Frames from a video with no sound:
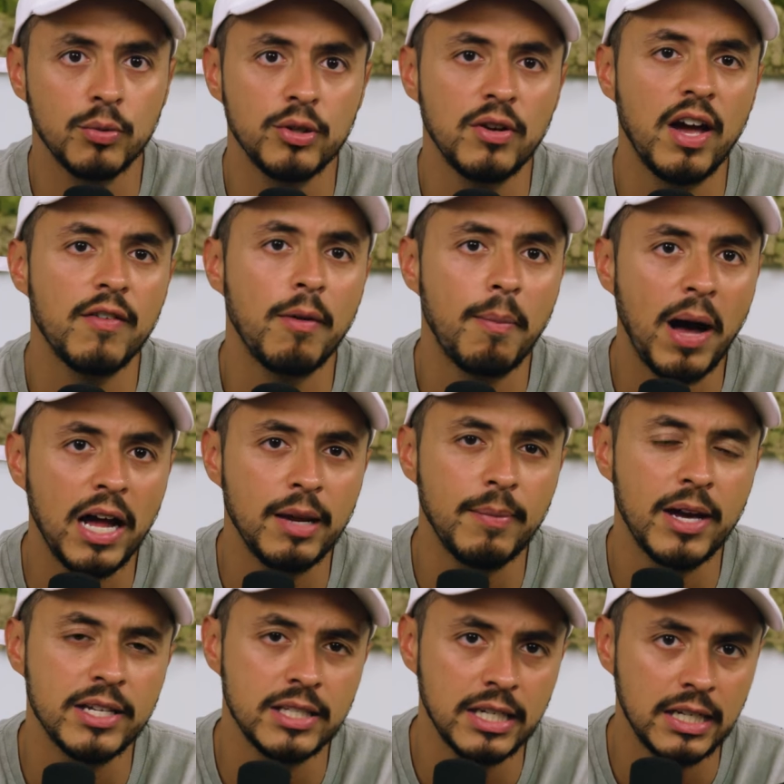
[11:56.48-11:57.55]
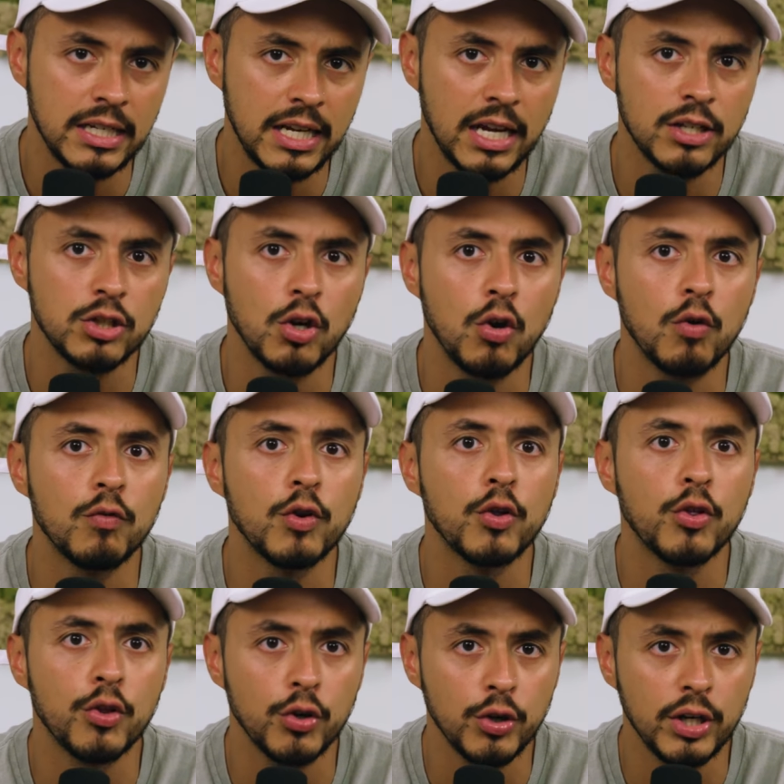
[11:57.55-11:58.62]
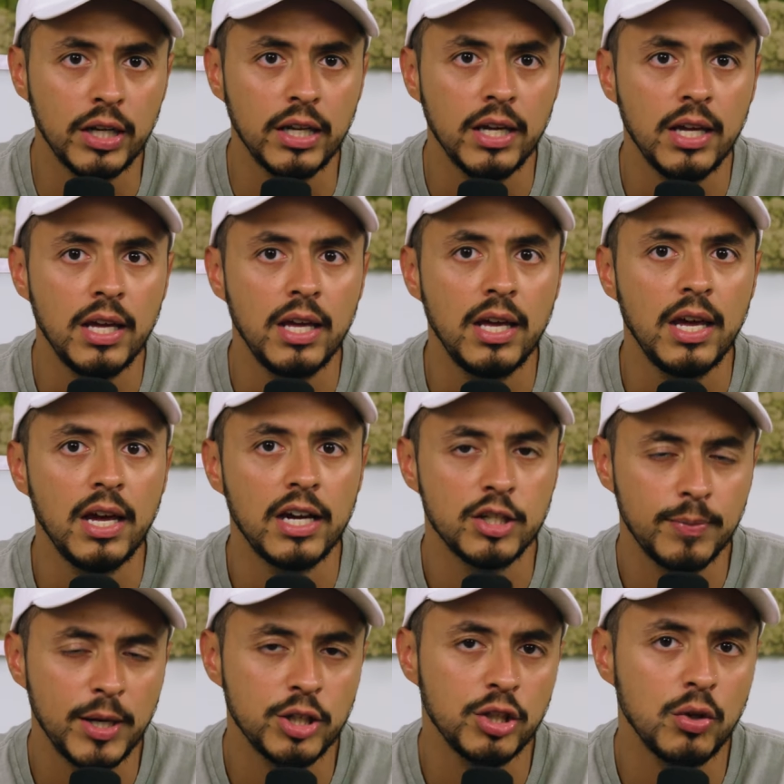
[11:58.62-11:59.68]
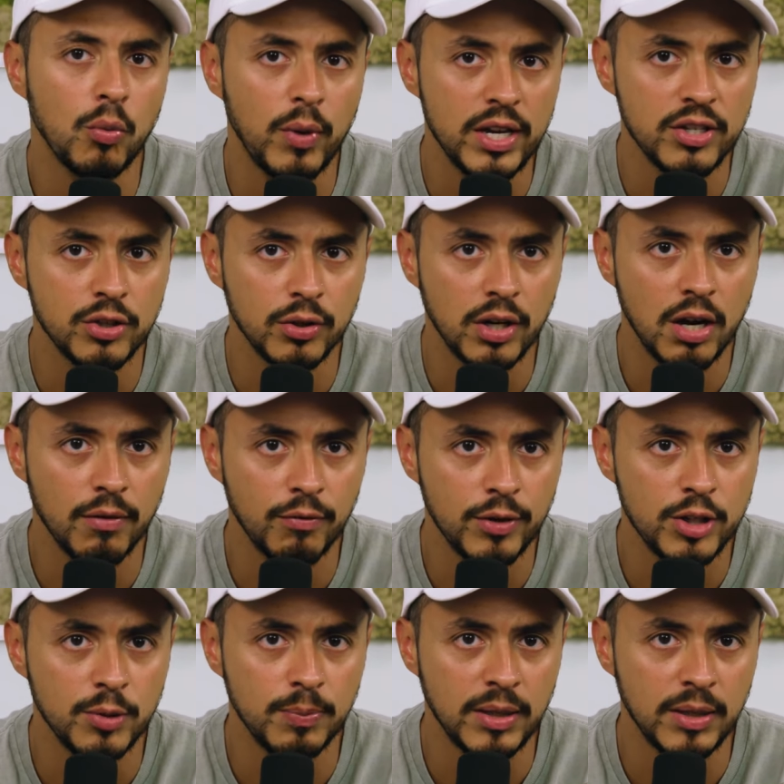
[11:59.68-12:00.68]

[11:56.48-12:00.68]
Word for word: when you have a body mass index over 30, especially waist circumference